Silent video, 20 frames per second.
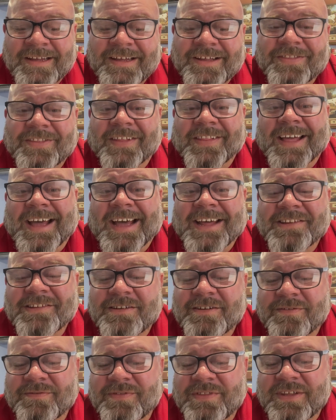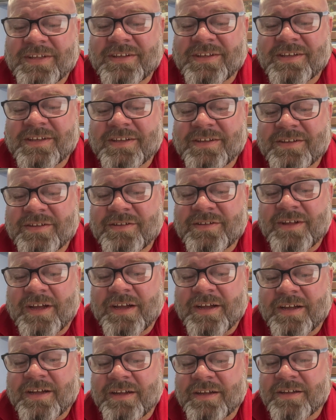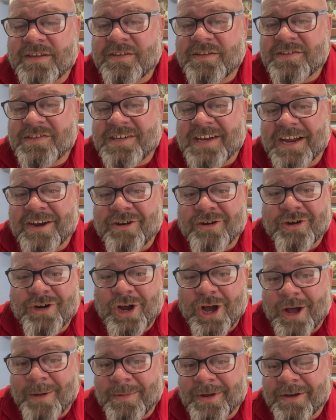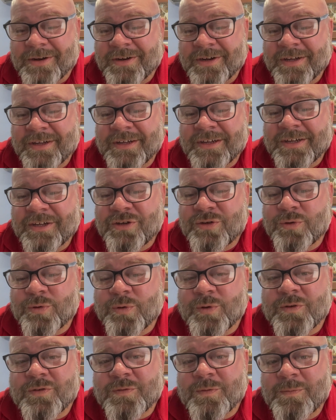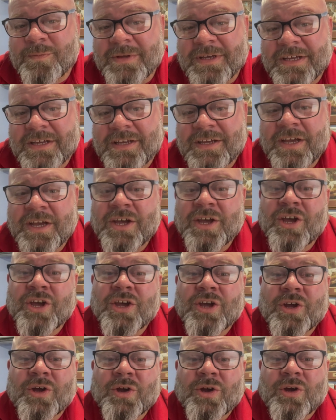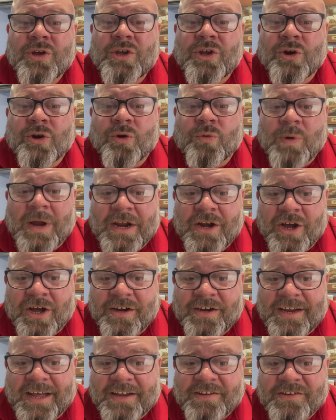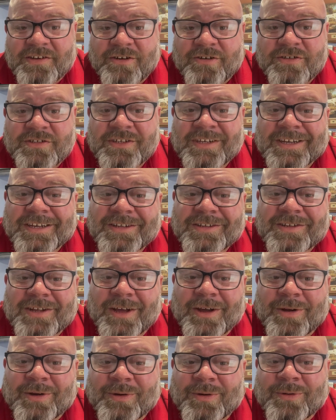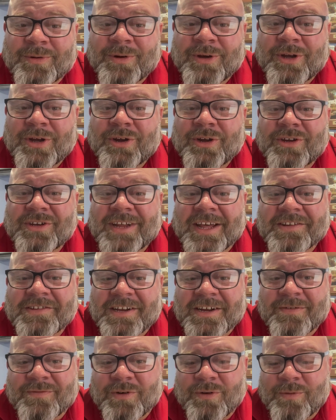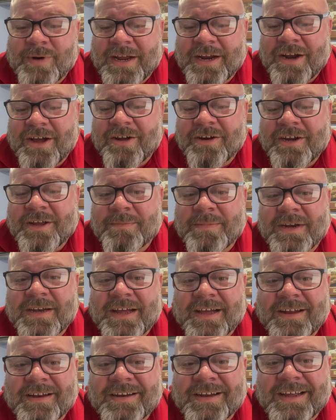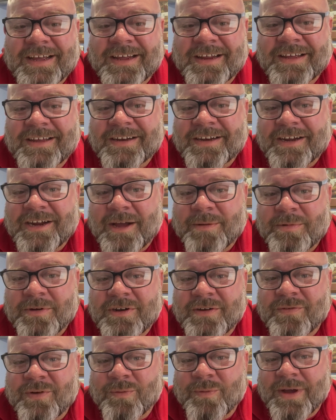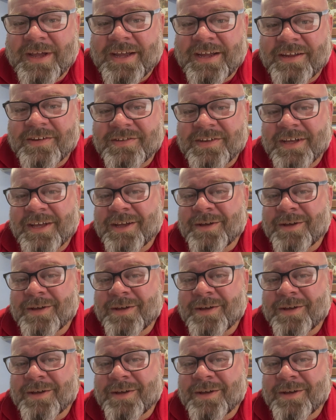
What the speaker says: The last of the standard common tools would be your radon testers. So testing for radon can be done in a couple different ways.